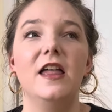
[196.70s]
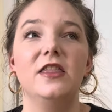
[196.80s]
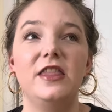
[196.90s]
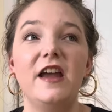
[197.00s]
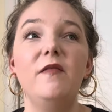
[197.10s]

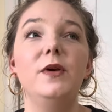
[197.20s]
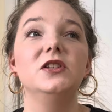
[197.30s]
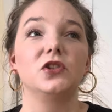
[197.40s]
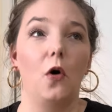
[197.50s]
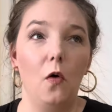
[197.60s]
They've been
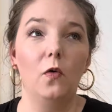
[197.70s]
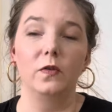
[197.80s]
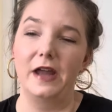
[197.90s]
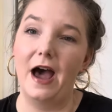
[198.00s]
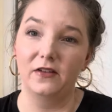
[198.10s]

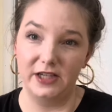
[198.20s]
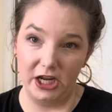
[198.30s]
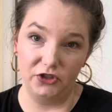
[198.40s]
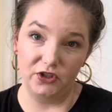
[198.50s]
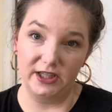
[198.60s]
told how
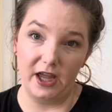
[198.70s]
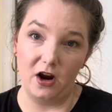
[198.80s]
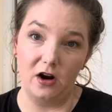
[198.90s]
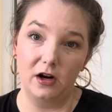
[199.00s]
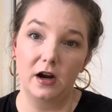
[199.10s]
dangerous they
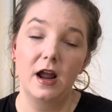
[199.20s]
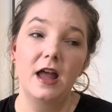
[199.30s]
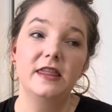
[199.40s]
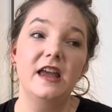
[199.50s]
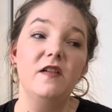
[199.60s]
are.
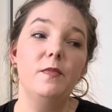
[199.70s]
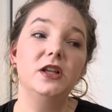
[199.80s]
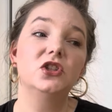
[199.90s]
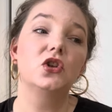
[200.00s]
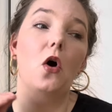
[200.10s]
They have
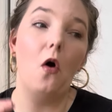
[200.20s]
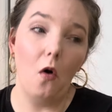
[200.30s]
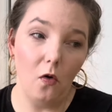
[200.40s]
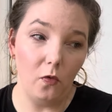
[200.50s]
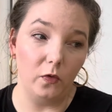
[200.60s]
been
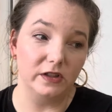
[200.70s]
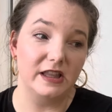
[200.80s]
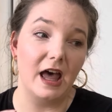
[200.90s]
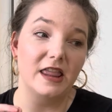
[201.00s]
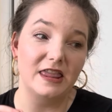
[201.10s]
told
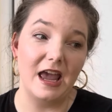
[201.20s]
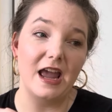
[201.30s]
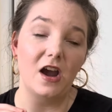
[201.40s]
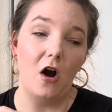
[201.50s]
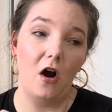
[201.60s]
that
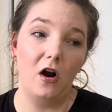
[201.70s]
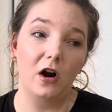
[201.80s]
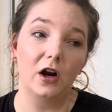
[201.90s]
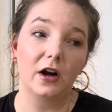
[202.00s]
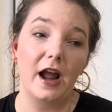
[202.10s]
they
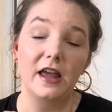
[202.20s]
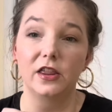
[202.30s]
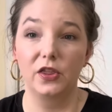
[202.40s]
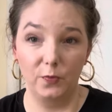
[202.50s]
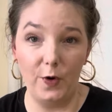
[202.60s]
are a
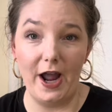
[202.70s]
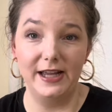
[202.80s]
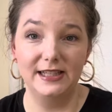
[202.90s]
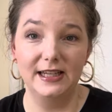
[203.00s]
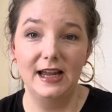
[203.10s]

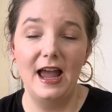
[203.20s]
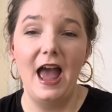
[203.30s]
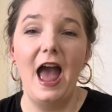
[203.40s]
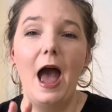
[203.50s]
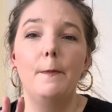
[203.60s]
threat,
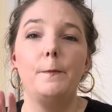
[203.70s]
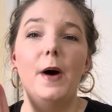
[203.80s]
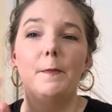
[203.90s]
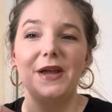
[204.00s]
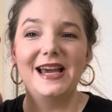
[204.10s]

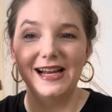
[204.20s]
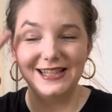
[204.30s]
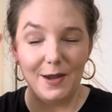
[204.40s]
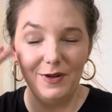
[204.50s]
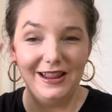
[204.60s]
but because
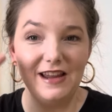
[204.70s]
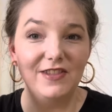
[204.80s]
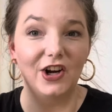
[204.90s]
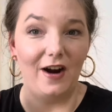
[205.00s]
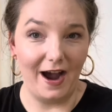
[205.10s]
they believe
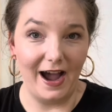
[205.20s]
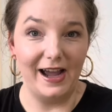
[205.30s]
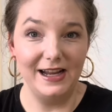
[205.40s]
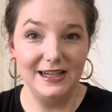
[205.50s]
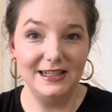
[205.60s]
their
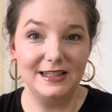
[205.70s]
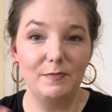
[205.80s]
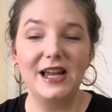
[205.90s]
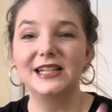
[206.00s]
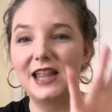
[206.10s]
eyes,
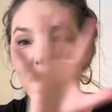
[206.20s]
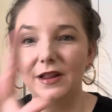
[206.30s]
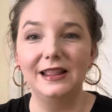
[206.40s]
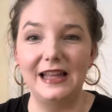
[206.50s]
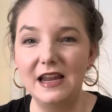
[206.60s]
because they
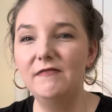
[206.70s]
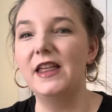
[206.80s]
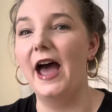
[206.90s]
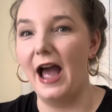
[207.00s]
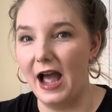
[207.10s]
believe the
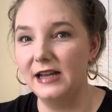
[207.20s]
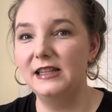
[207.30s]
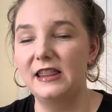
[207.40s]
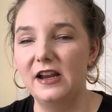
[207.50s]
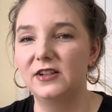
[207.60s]
act
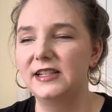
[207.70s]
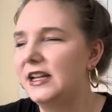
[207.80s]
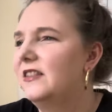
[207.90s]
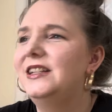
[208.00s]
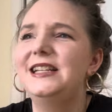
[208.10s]
that they are
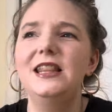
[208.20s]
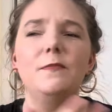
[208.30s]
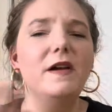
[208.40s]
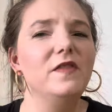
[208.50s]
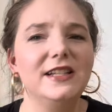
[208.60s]
seeing, they see them
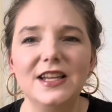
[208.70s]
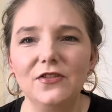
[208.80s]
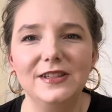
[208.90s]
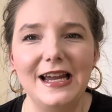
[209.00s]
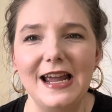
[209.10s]
every
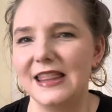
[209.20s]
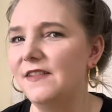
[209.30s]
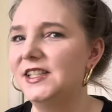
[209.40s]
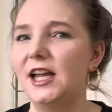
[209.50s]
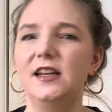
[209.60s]
single day. They've
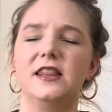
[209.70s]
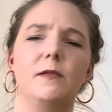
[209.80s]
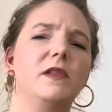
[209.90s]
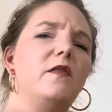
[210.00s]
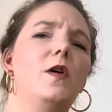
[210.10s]
studied
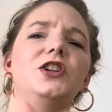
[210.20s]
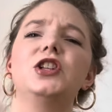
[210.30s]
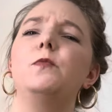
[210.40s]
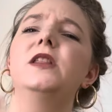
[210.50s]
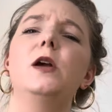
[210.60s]
them. They've watched
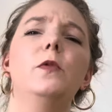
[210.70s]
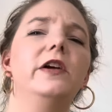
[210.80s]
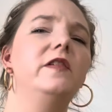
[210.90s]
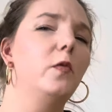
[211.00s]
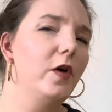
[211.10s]
them when they
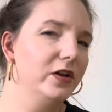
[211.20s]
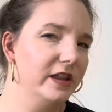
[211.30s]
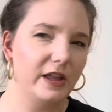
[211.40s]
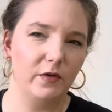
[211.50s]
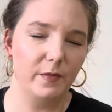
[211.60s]
weren't aware
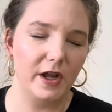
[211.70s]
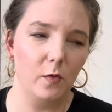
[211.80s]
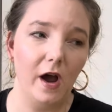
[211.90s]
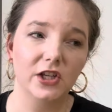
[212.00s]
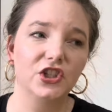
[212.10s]
that they were being
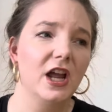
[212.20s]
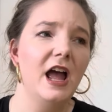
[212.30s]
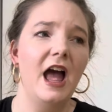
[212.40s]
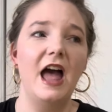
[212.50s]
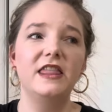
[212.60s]
watched,
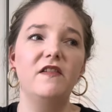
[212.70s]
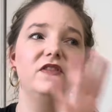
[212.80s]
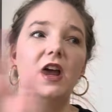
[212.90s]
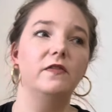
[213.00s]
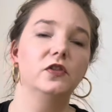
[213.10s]
and they've
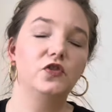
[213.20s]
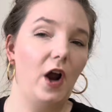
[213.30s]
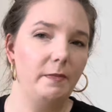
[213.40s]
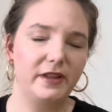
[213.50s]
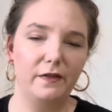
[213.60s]
never
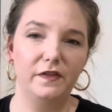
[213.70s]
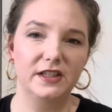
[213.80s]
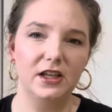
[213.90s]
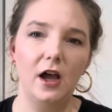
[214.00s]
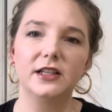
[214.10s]
dropped the
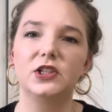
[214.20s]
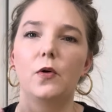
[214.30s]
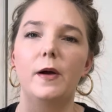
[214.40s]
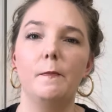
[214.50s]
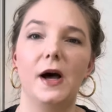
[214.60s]
facade. So
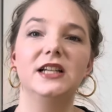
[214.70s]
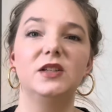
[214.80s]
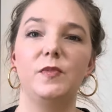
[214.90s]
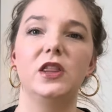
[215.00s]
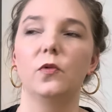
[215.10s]
it
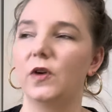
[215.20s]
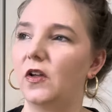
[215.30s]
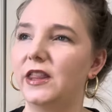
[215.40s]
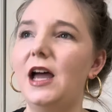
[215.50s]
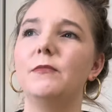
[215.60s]
must be the real
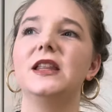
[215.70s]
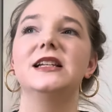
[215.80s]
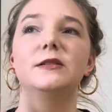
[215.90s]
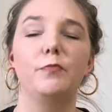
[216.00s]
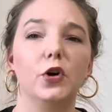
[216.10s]
them.
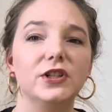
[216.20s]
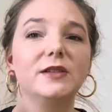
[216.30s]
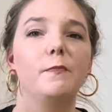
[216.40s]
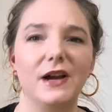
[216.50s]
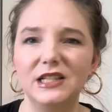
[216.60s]
This
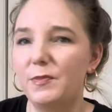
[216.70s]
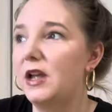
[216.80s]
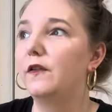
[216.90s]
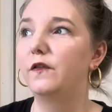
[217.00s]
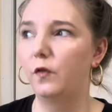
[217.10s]
person must be
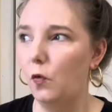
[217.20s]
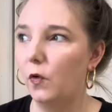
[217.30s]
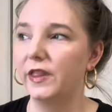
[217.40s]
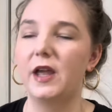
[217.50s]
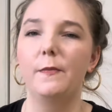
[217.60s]
a
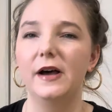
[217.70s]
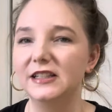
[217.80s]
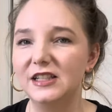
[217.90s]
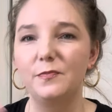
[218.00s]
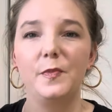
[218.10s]
fool. They
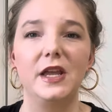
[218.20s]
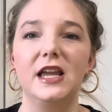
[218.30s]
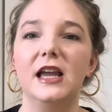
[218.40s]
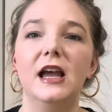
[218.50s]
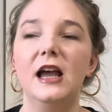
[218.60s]
must
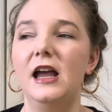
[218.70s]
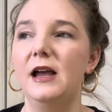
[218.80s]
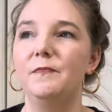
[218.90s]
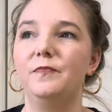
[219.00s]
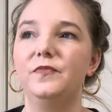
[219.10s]
be
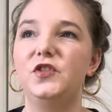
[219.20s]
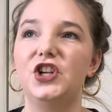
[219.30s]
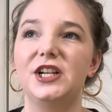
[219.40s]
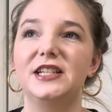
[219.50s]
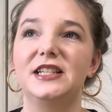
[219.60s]

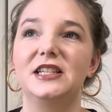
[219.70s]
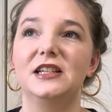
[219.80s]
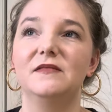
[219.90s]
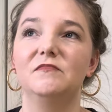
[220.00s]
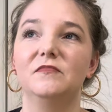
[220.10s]
just
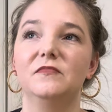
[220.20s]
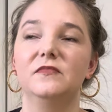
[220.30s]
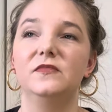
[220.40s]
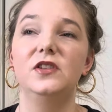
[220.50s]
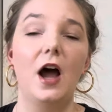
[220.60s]

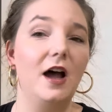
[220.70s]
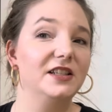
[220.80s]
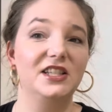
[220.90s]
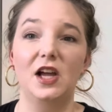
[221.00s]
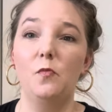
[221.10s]
not
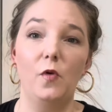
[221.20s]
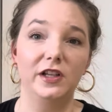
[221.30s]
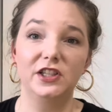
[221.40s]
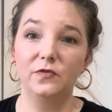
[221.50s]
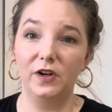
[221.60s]

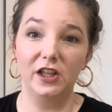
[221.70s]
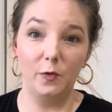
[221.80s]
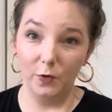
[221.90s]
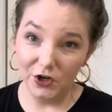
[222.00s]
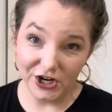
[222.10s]
someone to really
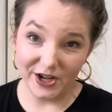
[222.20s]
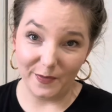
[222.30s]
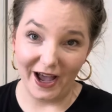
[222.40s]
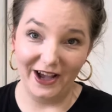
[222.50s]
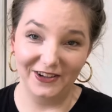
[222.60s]
worry
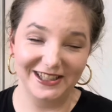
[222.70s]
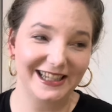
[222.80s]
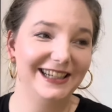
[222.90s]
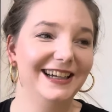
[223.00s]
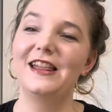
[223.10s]
about.
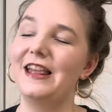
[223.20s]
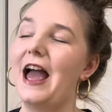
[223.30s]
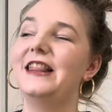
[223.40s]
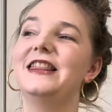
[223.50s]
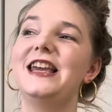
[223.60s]

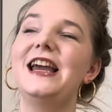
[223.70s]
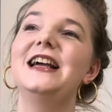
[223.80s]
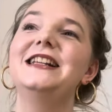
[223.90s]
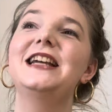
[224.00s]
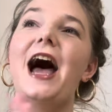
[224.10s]
And the
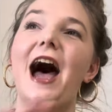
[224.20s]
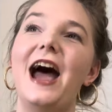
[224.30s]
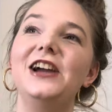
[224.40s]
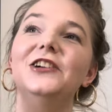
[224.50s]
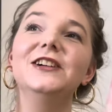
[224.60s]
entire